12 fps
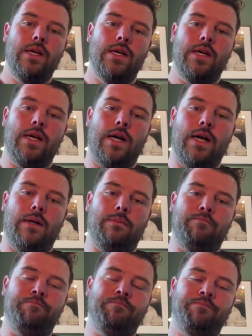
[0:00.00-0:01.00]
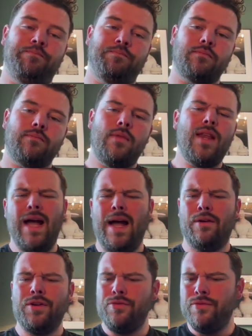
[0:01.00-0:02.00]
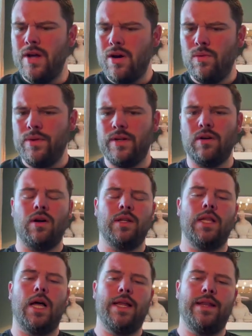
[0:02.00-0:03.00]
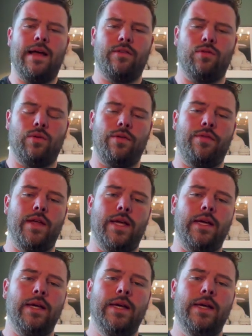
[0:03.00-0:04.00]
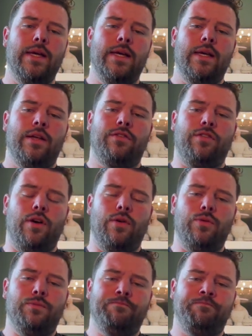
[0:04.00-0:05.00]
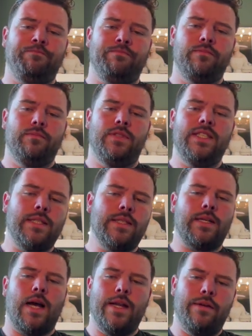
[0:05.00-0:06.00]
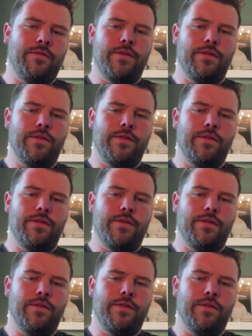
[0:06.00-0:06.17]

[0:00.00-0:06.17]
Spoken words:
How do you know when they're online? That sort of thing. So this is kind of